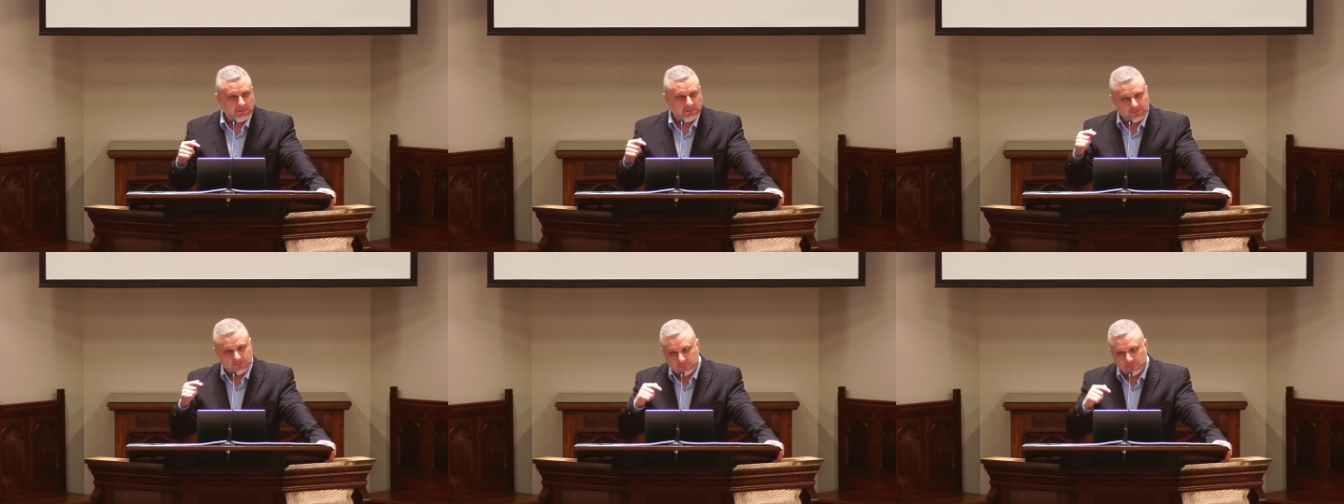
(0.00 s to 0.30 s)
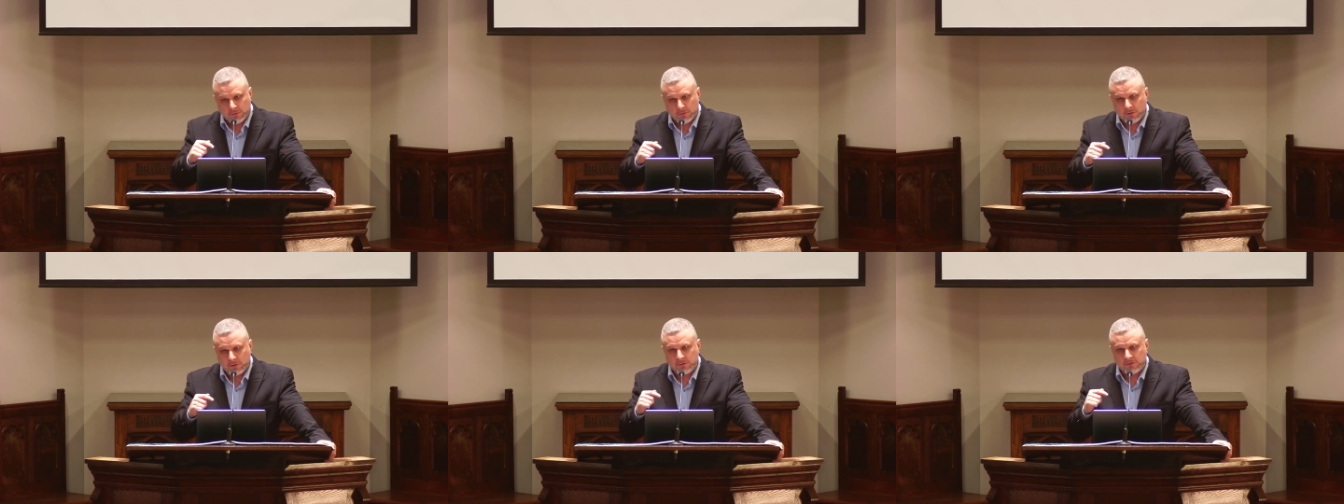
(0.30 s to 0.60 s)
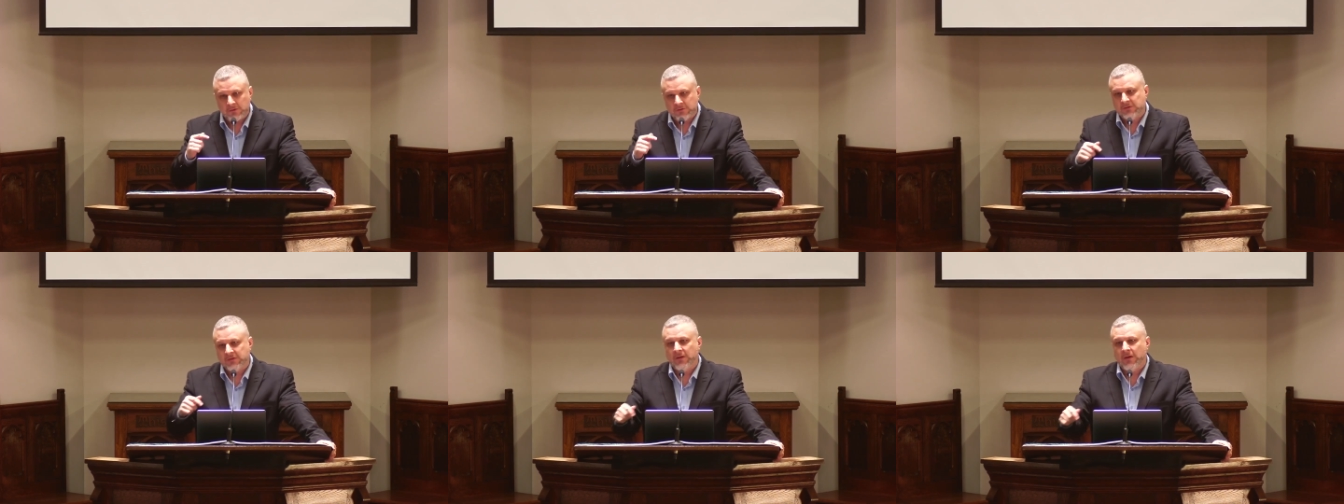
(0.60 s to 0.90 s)
this hurt,
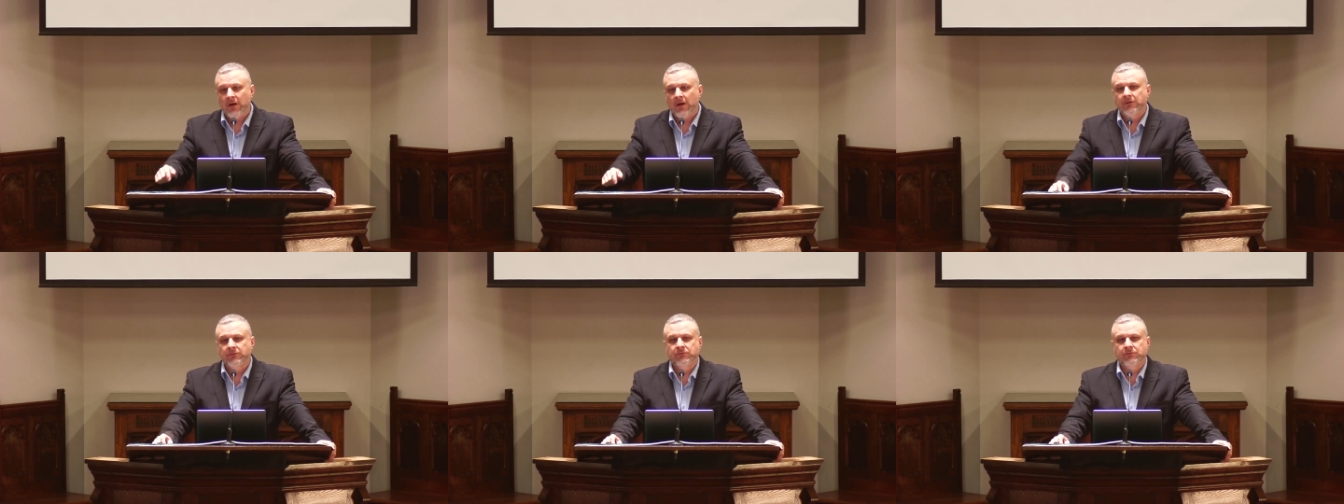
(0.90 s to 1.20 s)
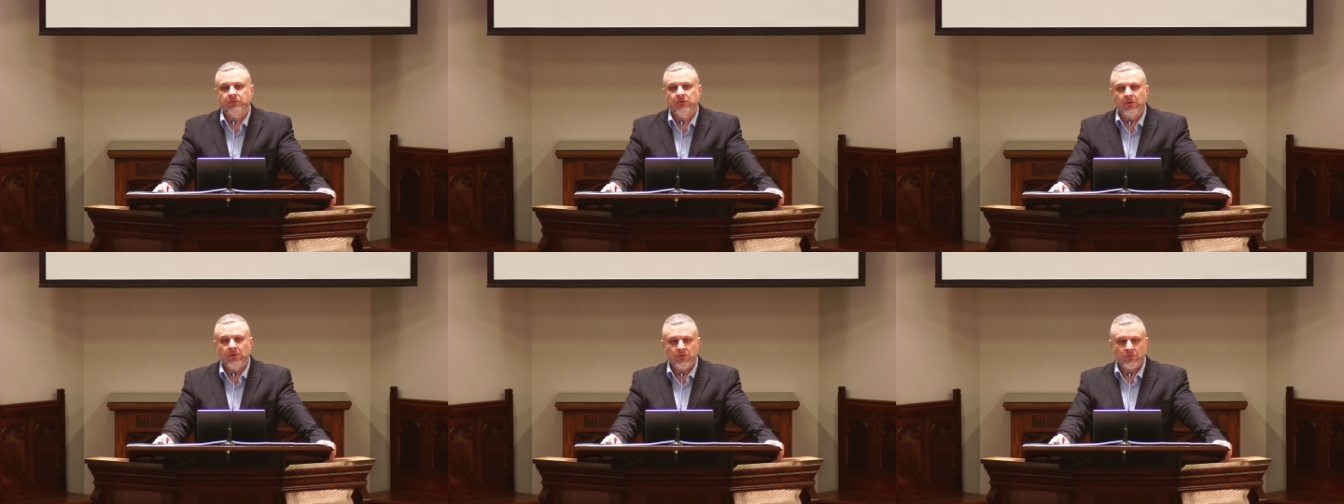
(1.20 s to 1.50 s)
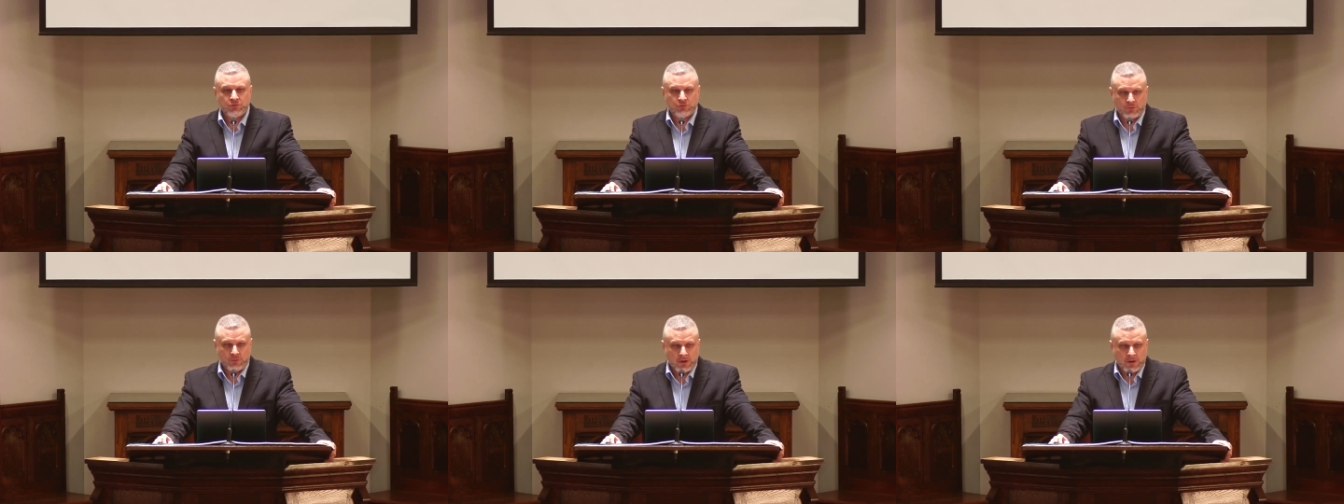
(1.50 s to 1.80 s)
this lost
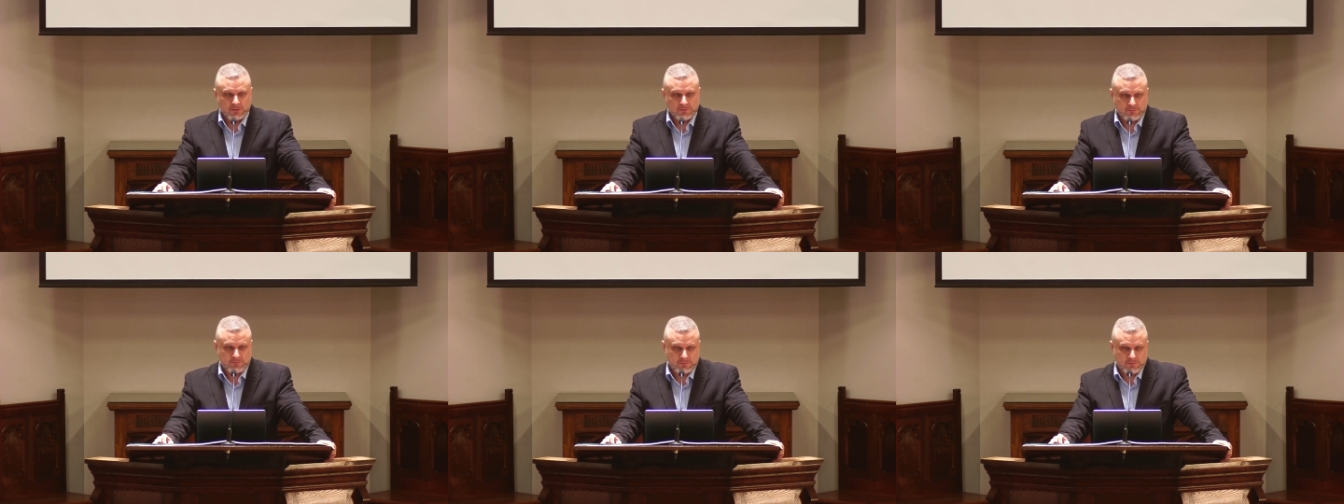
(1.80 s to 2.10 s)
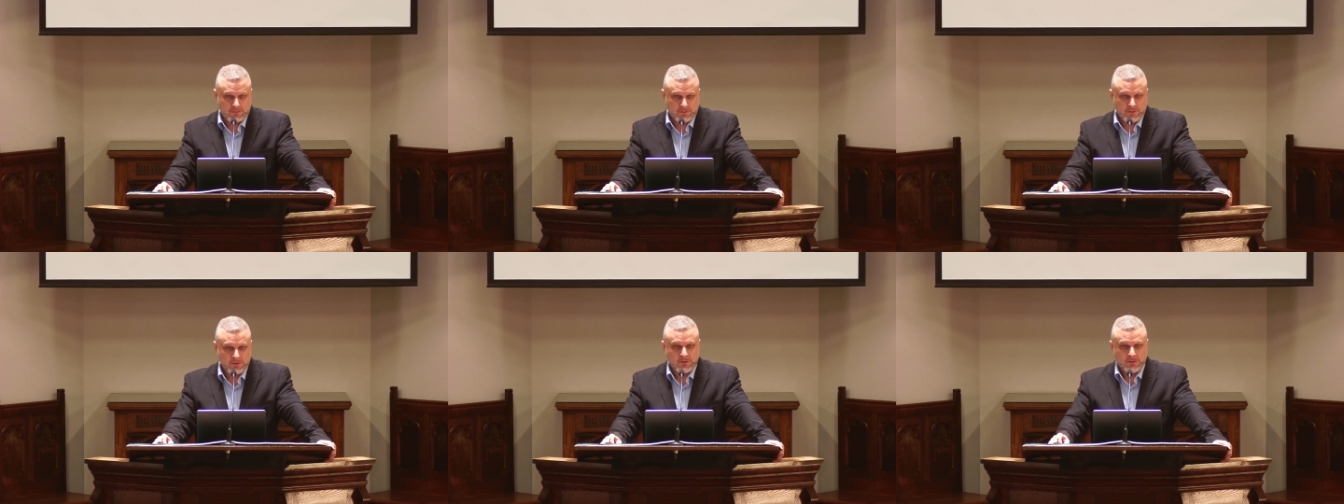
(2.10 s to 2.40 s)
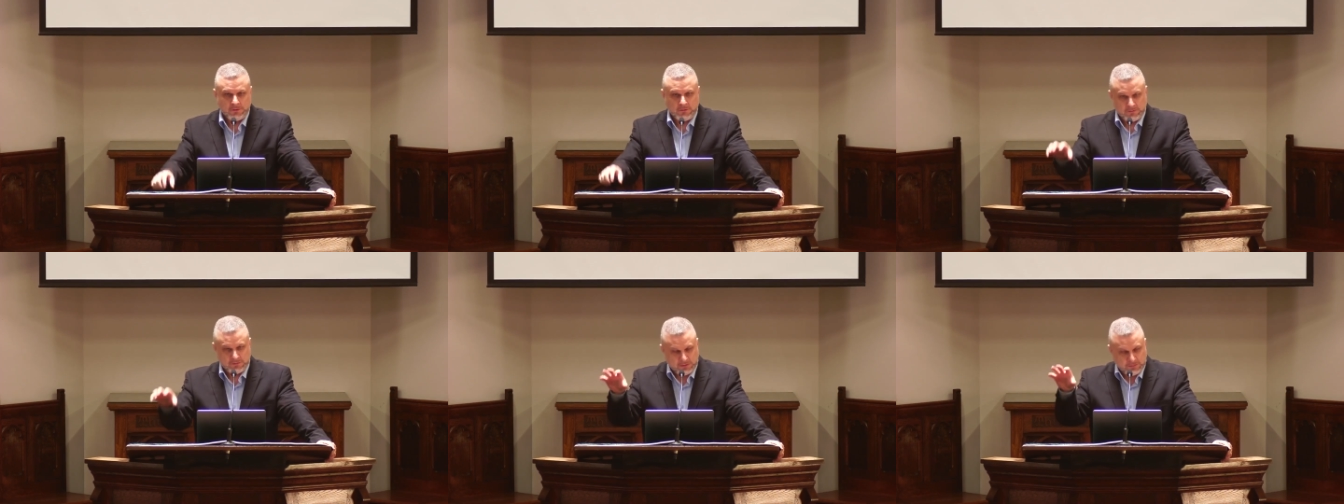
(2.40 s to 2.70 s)
trust.
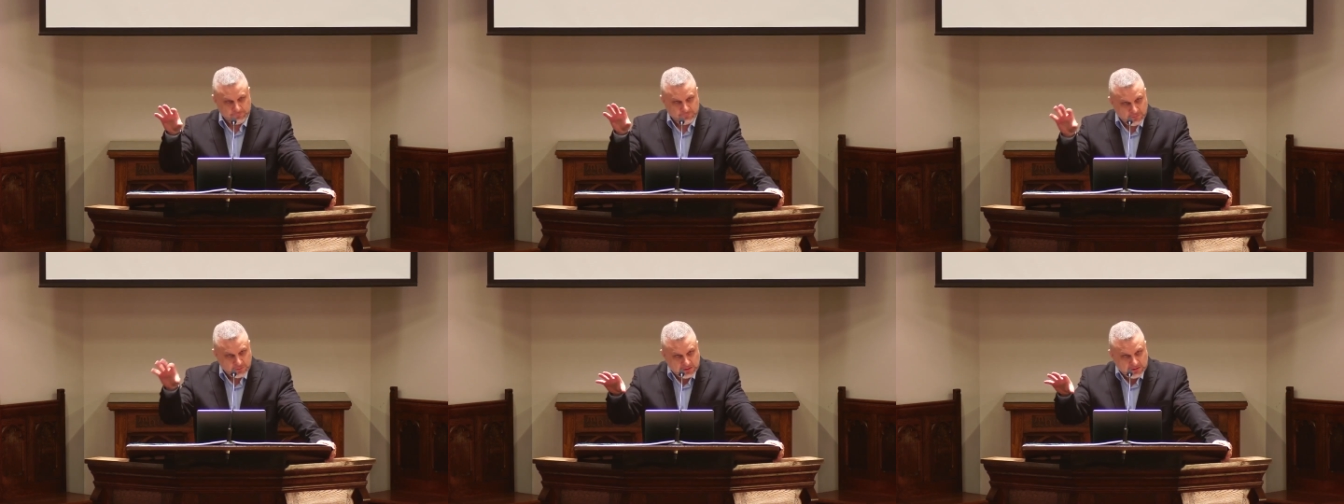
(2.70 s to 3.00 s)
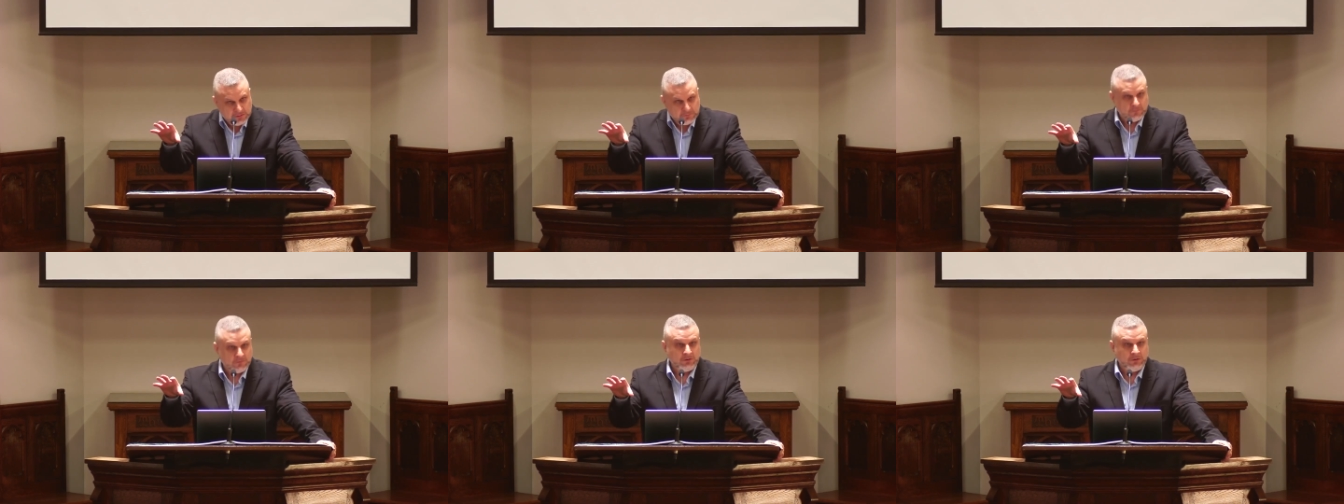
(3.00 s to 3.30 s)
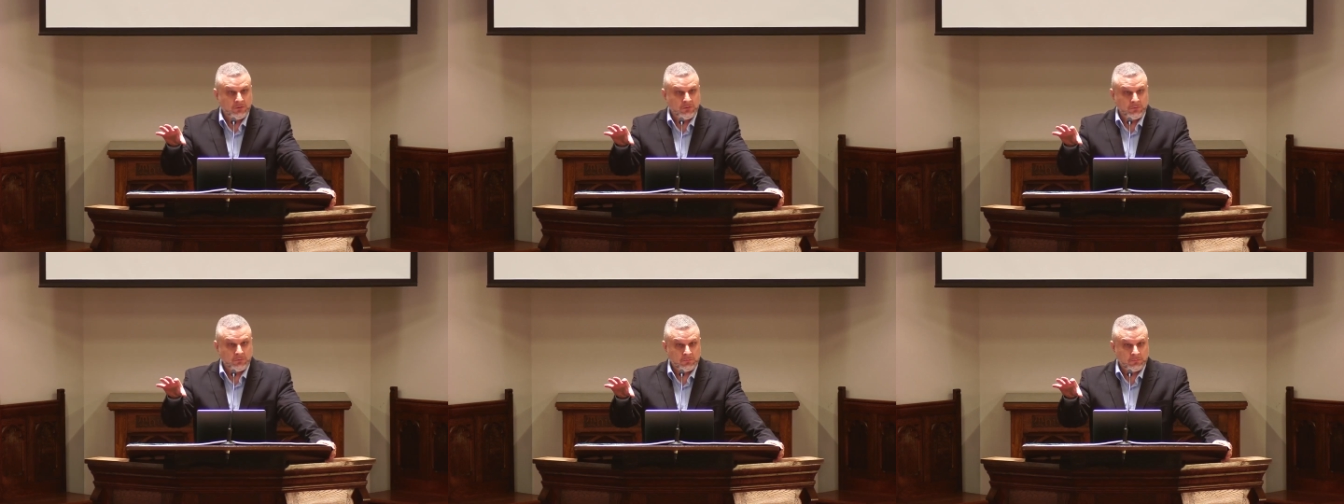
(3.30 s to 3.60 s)
They've forgiven
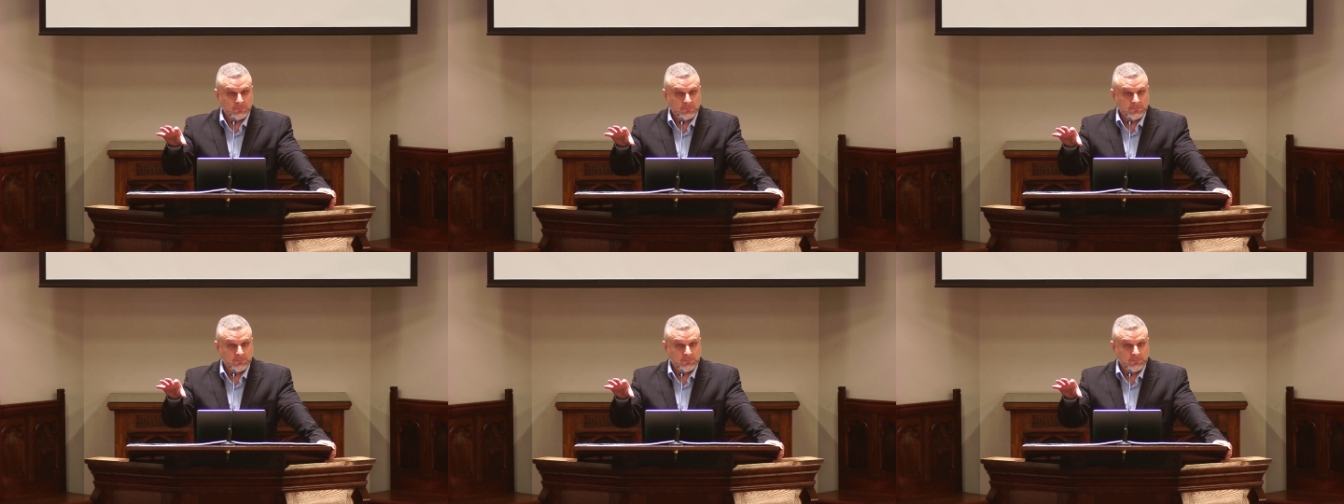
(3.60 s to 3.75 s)
you.